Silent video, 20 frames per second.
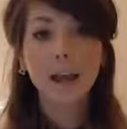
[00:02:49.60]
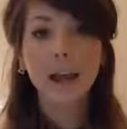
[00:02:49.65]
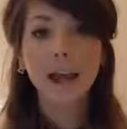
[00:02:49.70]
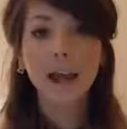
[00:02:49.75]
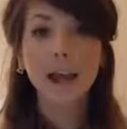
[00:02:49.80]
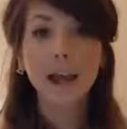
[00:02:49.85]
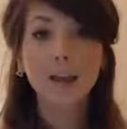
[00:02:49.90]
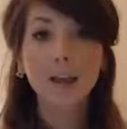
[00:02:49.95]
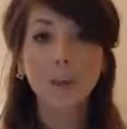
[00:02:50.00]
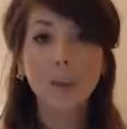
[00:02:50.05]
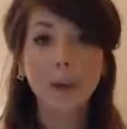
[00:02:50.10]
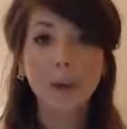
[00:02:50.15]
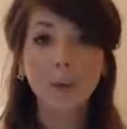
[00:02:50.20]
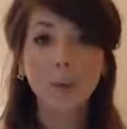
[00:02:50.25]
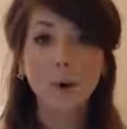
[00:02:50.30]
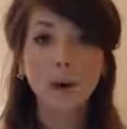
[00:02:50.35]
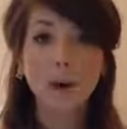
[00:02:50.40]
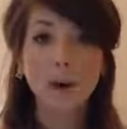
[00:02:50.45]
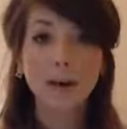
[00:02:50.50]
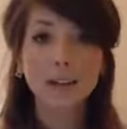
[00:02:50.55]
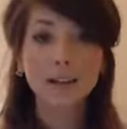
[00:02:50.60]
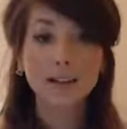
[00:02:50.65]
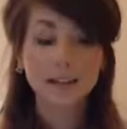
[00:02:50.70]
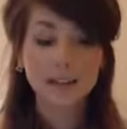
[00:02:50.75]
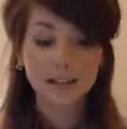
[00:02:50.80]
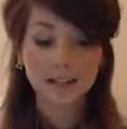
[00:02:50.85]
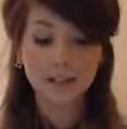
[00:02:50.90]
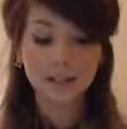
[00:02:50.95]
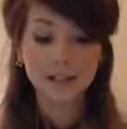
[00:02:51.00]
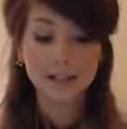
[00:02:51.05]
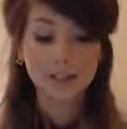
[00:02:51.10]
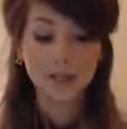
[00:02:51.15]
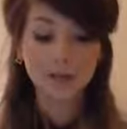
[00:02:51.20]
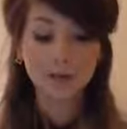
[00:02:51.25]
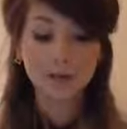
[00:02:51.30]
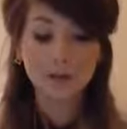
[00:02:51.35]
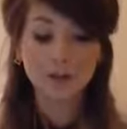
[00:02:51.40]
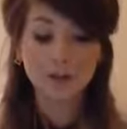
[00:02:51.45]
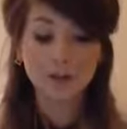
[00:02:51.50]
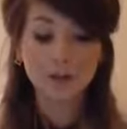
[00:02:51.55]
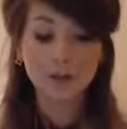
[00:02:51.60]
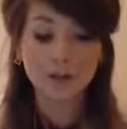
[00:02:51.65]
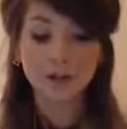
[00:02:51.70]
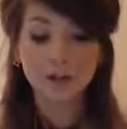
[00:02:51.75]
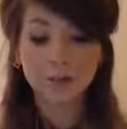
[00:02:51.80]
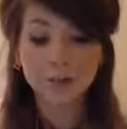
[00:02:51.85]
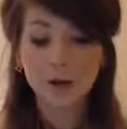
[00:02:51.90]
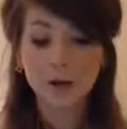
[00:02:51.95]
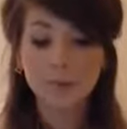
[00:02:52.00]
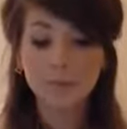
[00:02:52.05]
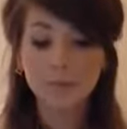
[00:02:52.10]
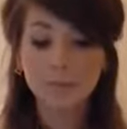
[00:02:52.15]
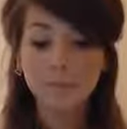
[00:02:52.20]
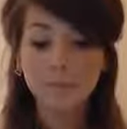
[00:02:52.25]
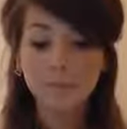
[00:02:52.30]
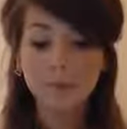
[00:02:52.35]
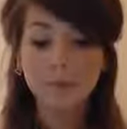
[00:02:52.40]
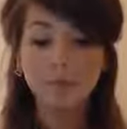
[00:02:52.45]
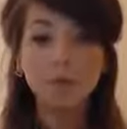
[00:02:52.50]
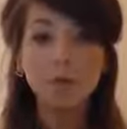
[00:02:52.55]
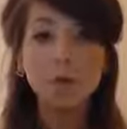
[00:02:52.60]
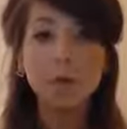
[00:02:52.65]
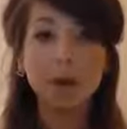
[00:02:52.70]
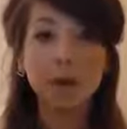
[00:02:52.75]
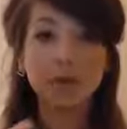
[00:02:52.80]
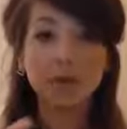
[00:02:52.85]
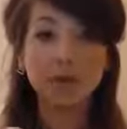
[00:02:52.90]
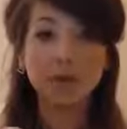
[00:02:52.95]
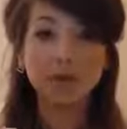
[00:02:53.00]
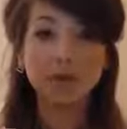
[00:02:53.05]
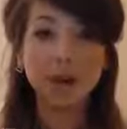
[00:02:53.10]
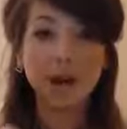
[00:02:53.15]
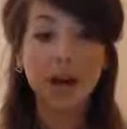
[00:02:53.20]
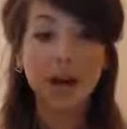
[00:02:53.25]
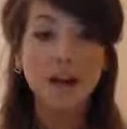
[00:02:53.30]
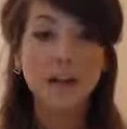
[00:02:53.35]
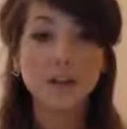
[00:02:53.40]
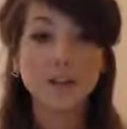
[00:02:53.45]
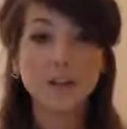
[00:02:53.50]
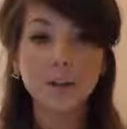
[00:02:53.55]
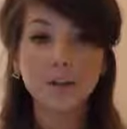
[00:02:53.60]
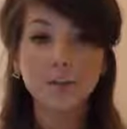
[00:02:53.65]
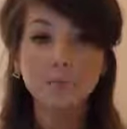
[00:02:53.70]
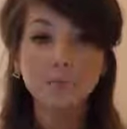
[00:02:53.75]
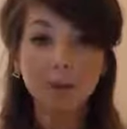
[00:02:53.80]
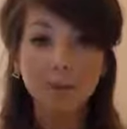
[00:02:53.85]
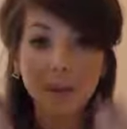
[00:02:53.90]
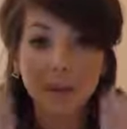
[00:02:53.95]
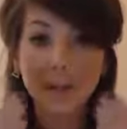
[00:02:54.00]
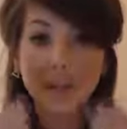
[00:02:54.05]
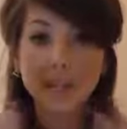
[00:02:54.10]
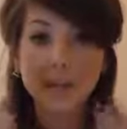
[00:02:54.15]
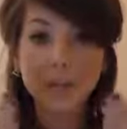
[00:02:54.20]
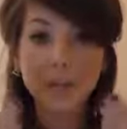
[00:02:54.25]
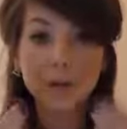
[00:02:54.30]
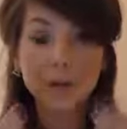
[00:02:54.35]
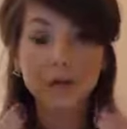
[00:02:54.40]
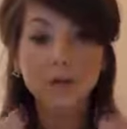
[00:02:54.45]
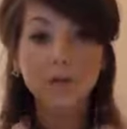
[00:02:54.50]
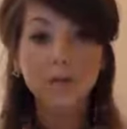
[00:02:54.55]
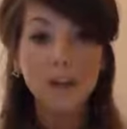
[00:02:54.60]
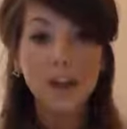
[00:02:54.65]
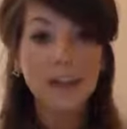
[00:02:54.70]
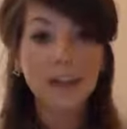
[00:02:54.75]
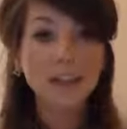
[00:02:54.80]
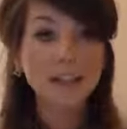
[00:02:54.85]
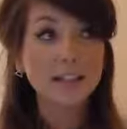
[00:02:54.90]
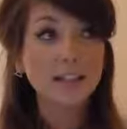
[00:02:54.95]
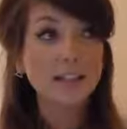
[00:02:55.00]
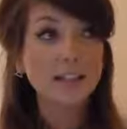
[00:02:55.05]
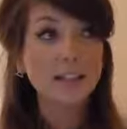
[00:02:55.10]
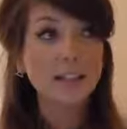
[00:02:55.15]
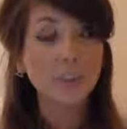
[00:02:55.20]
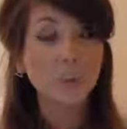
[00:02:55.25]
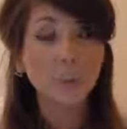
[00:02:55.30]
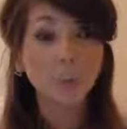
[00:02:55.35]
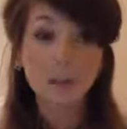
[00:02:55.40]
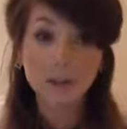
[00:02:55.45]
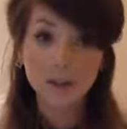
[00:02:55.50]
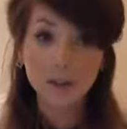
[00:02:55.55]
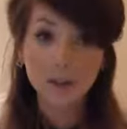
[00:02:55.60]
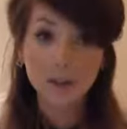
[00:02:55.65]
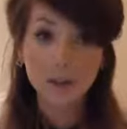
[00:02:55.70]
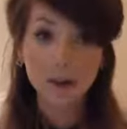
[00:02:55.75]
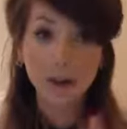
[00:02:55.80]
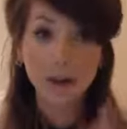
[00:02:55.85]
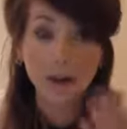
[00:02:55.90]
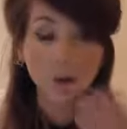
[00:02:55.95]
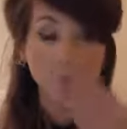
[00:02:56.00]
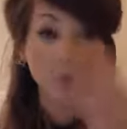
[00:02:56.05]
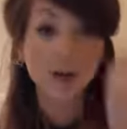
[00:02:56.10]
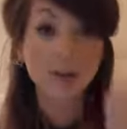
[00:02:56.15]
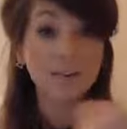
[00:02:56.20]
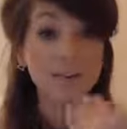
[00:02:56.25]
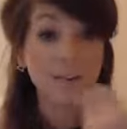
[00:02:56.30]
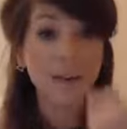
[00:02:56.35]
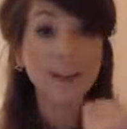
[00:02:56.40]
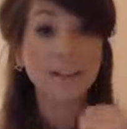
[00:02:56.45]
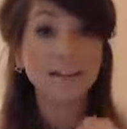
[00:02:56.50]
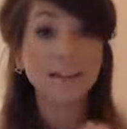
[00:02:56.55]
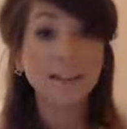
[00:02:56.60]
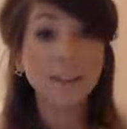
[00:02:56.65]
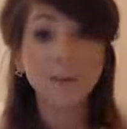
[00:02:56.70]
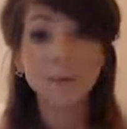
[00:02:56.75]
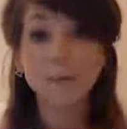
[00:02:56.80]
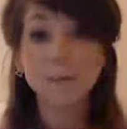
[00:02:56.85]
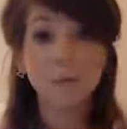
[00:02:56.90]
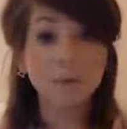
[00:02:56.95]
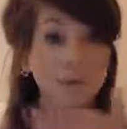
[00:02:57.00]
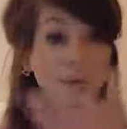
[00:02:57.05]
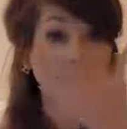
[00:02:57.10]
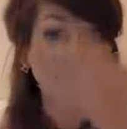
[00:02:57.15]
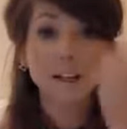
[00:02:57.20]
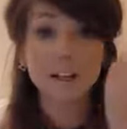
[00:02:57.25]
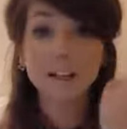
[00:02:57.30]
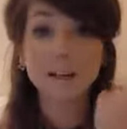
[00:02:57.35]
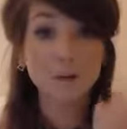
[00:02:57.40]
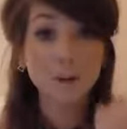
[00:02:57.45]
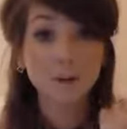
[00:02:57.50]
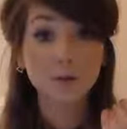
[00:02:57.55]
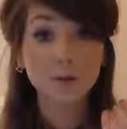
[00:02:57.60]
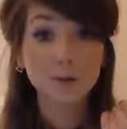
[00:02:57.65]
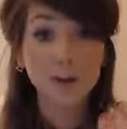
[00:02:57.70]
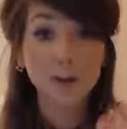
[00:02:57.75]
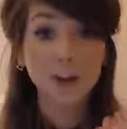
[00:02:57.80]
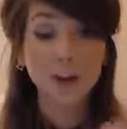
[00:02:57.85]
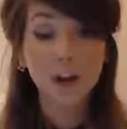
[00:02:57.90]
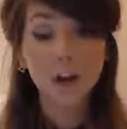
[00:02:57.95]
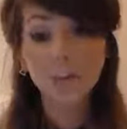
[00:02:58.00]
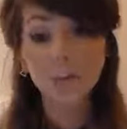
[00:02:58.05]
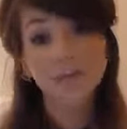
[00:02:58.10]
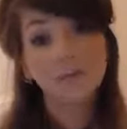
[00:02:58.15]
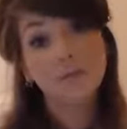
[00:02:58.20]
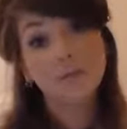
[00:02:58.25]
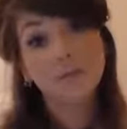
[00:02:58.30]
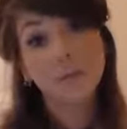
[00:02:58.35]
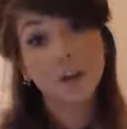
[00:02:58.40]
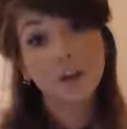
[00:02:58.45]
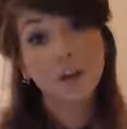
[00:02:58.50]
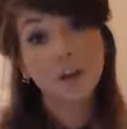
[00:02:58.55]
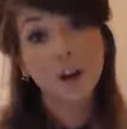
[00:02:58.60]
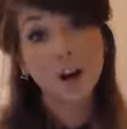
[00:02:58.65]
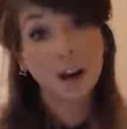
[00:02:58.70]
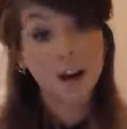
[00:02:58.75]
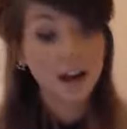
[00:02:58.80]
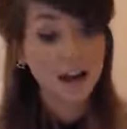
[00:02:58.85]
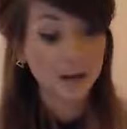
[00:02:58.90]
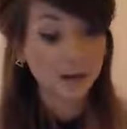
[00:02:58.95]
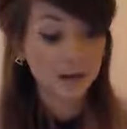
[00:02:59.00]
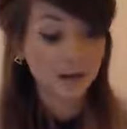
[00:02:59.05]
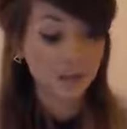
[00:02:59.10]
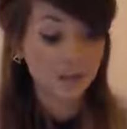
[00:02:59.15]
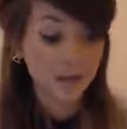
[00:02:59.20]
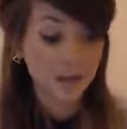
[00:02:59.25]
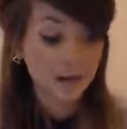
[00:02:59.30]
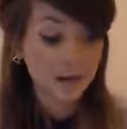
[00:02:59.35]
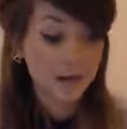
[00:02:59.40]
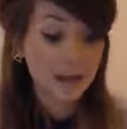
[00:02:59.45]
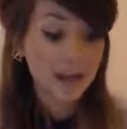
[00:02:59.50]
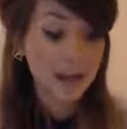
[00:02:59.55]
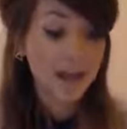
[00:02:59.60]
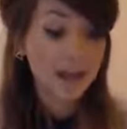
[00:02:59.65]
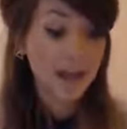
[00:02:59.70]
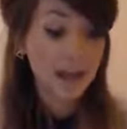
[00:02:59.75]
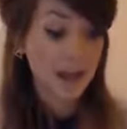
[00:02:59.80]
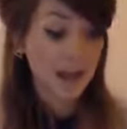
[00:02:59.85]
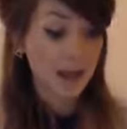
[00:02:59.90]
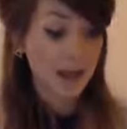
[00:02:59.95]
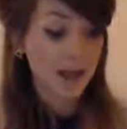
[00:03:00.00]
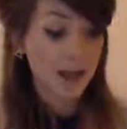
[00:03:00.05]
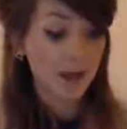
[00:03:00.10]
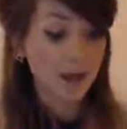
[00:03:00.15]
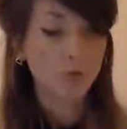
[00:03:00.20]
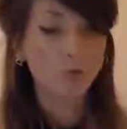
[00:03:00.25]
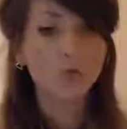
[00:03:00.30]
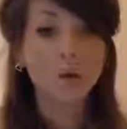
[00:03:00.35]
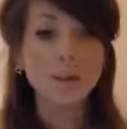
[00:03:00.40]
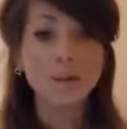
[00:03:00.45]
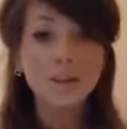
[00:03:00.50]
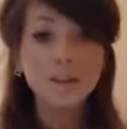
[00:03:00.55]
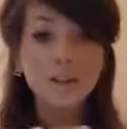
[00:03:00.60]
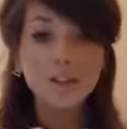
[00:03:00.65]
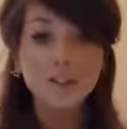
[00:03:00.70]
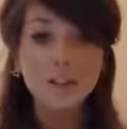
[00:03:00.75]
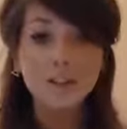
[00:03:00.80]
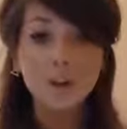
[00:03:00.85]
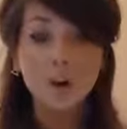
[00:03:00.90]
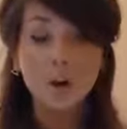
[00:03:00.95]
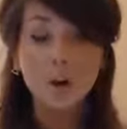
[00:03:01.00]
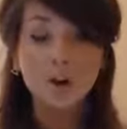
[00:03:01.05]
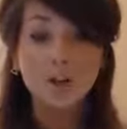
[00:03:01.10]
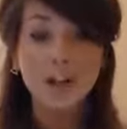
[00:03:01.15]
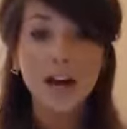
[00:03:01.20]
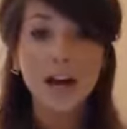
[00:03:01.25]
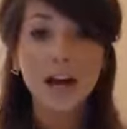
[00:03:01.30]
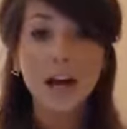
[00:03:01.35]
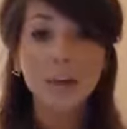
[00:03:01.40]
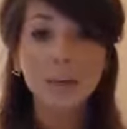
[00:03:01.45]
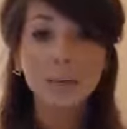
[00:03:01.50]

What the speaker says: and the way it works is that you literally just pump a few pumps on your hand, rub it into your face with a dry face, so your face full of makeup if you've been on a night out or something. Run this under the hot tap,